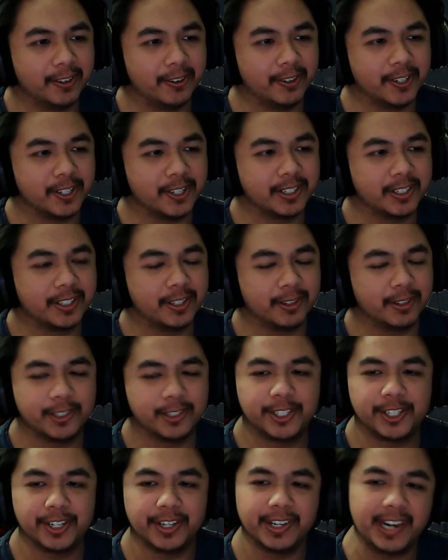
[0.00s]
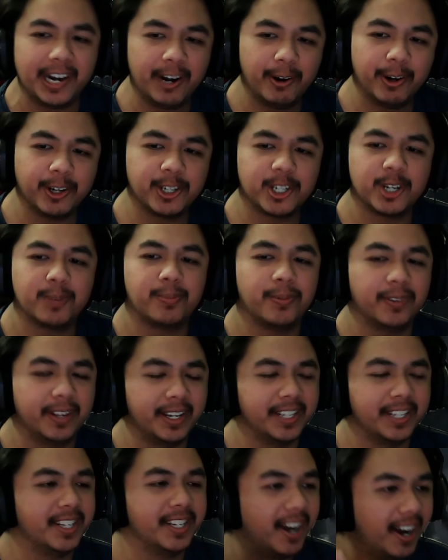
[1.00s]
just those generic
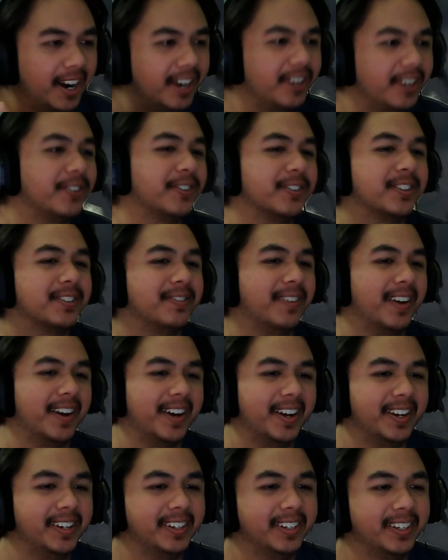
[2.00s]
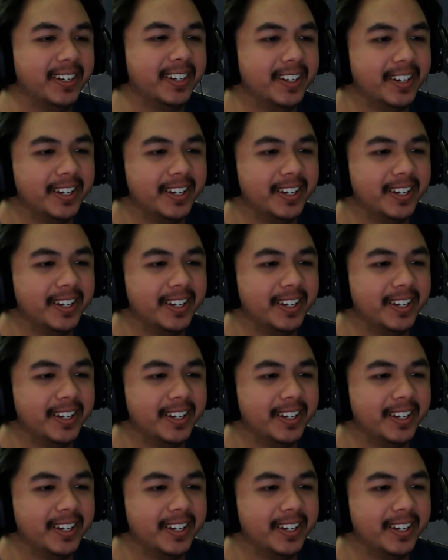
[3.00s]
AAA titles, man,